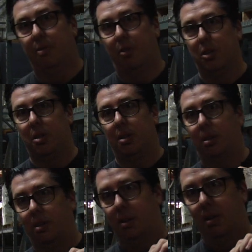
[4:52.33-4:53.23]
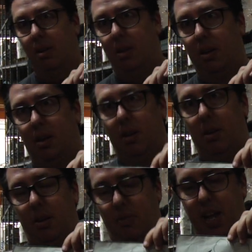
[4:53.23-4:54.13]
of version
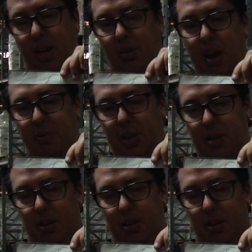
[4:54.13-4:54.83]
of that graphic.